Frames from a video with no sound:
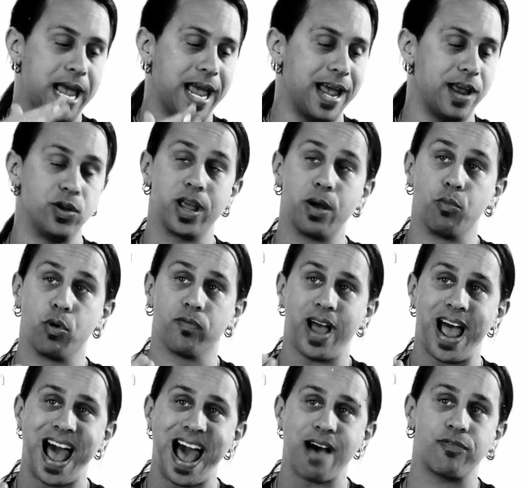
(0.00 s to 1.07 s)
and you get more of a
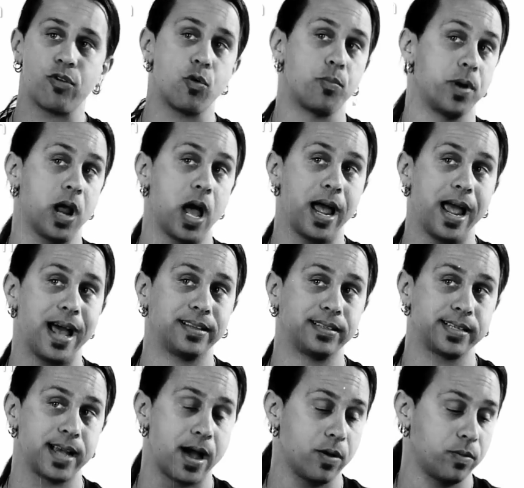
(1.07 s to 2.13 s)
half open hi hat
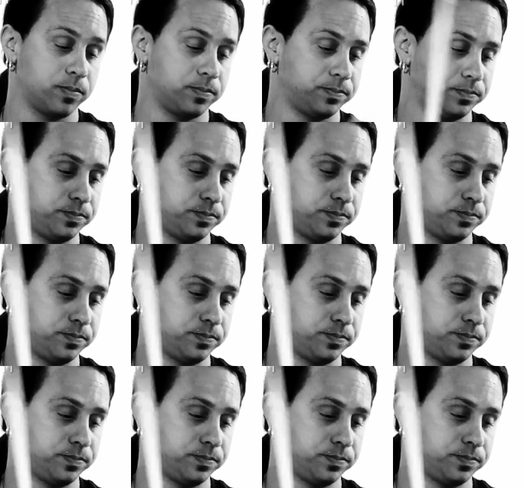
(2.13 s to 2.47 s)
sound.